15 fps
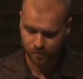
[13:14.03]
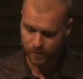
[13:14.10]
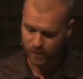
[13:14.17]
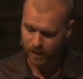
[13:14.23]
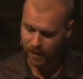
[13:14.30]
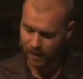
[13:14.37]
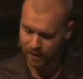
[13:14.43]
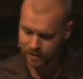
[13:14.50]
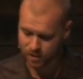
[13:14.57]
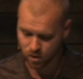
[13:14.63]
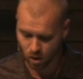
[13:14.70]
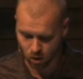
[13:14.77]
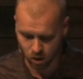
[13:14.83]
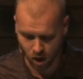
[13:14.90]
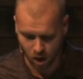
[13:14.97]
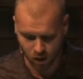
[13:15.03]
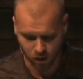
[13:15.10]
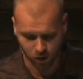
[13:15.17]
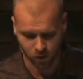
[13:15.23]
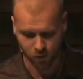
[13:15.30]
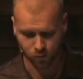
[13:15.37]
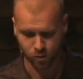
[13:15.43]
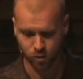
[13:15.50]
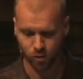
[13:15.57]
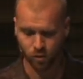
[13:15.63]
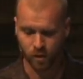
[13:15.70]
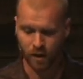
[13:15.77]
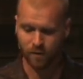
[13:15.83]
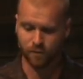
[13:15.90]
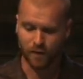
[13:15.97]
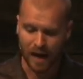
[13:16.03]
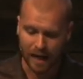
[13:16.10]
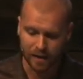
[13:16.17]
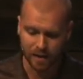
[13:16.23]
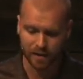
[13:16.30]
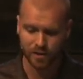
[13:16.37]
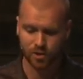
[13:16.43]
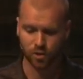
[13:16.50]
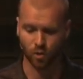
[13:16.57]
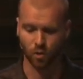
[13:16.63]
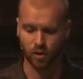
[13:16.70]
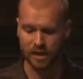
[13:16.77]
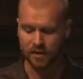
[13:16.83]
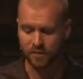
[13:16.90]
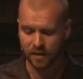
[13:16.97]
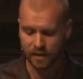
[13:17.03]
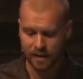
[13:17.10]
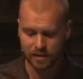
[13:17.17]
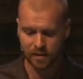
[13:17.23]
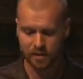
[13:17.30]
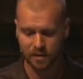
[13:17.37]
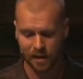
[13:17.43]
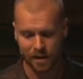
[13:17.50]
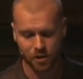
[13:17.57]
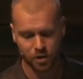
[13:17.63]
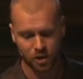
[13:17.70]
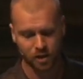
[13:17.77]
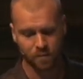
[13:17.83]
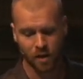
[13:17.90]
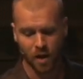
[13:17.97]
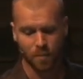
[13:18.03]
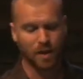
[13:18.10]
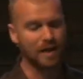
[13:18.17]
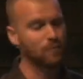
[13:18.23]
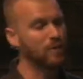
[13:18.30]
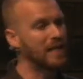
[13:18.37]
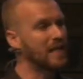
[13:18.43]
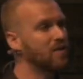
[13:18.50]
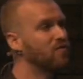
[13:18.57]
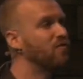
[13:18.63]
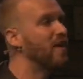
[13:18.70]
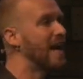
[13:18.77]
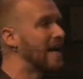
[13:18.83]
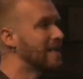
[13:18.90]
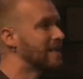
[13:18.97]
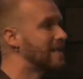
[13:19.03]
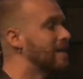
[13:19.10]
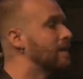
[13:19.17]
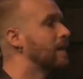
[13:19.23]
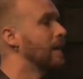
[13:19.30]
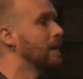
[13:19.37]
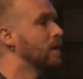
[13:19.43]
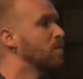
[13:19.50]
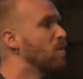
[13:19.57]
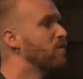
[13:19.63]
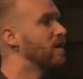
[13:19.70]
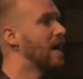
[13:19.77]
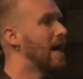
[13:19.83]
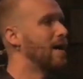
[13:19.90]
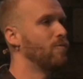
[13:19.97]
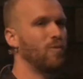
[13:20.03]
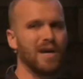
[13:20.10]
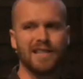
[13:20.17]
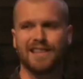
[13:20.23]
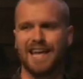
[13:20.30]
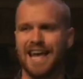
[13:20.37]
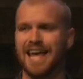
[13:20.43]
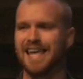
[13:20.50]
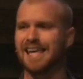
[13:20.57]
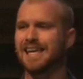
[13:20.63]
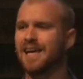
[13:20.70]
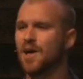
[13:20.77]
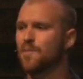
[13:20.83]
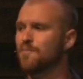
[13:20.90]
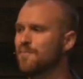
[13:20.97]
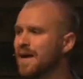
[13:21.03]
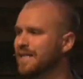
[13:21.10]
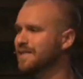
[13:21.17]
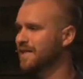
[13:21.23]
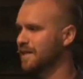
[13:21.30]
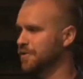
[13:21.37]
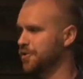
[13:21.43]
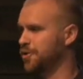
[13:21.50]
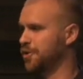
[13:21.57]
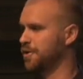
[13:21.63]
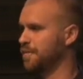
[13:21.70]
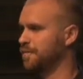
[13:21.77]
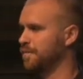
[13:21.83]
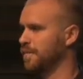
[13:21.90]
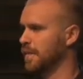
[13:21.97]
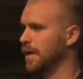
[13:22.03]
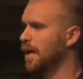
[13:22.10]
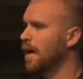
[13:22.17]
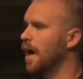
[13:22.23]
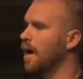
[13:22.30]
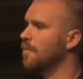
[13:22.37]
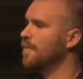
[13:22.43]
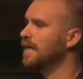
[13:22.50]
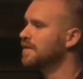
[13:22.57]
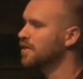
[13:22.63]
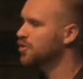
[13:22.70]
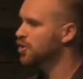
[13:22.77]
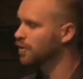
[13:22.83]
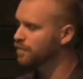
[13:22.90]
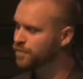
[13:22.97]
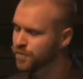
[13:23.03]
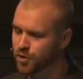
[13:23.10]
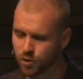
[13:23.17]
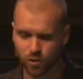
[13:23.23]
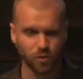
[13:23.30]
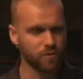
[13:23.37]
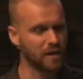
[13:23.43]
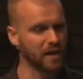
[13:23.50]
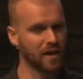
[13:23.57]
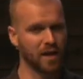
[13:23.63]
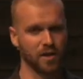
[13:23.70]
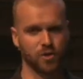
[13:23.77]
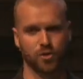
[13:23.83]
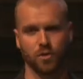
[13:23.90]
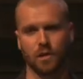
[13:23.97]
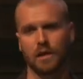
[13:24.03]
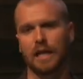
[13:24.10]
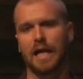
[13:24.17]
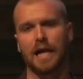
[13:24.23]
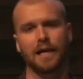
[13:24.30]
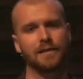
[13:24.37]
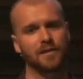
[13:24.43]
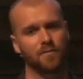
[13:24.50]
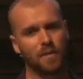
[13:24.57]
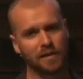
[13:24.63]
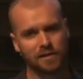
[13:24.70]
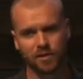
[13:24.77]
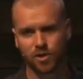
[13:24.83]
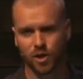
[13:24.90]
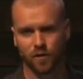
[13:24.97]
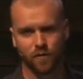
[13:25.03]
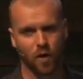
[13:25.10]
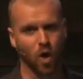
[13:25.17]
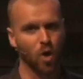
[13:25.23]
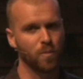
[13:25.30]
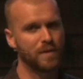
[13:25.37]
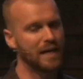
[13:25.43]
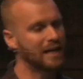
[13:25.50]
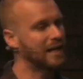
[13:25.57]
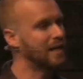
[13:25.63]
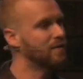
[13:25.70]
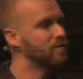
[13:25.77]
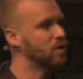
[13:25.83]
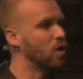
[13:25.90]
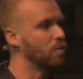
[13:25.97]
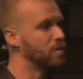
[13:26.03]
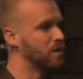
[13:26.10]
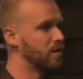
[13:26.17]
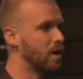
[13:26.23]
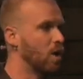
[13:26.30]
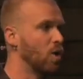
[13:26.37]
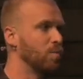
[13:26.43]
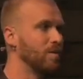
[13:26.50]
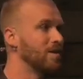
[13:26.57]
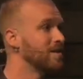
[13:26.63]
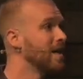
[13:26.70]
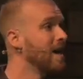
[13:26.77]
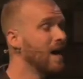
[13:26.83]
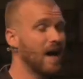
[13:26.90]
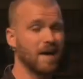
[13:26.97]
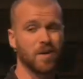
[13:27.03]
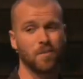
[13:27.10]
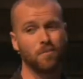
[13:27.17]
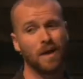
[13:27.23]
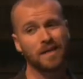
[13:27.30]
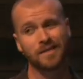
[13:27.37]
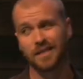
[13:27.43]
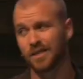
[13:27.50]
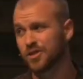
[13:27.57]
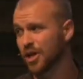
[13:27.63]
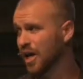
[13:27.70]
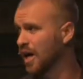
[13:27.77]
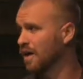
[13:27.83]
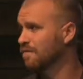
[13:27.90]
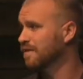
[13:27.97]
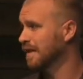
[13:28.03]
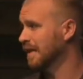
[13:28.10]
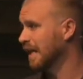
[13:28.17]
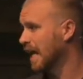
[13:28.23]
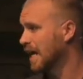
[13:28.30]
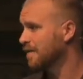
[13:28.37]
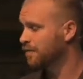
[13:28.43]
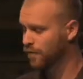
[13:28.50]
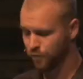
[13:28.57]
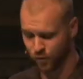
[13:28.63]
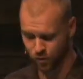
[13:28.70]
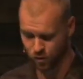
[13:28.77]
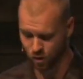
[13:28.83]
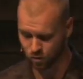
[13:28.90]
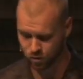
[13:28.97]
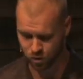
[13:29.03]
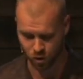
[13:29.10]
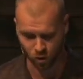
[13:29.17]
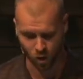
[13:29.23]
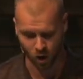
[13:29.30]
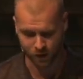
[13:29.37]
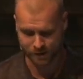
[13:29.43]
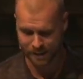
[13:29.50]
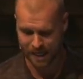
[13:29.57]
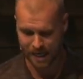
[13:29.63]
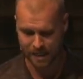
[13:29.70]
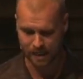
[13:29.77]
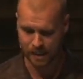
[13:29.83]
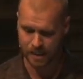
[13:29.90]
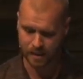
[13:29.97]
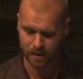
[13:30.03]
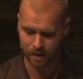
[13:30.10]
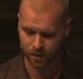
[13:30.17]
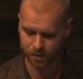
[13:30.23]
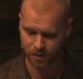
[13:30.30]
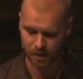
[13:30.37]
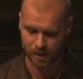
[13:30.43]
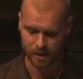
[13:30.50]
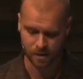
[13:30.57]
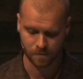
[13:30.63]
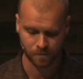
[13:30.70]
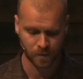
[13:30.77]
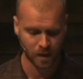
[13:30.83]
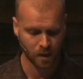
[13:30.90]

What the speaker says: It's no longer through violence or even legislation, but we advance the kingdom of God with a message. A message of truth that cuts through the lies, a message of hope that gives hope to the hopeless, and a message of life for those who are dead in their sin.